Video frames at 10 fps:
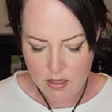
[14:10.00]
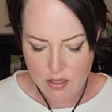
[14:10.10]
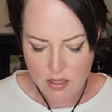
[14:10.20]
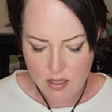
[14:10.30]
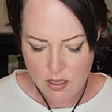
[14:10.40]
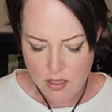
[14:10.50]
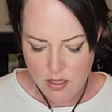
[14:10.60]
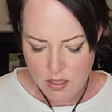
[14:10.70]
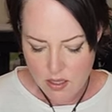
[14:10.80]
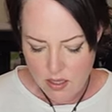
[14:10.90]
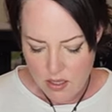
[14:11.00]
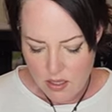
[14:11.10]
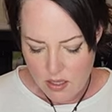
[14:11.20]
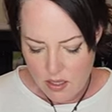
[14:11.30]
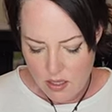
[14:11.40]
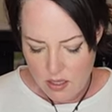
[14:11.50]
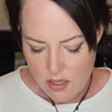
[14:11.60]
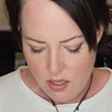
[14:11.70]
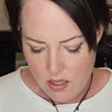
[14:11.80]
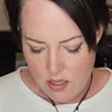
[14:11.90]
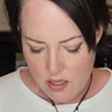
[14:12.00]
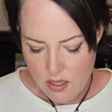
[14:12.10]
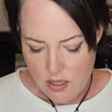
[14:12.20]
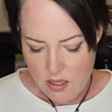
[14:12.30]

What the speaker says: [no speech]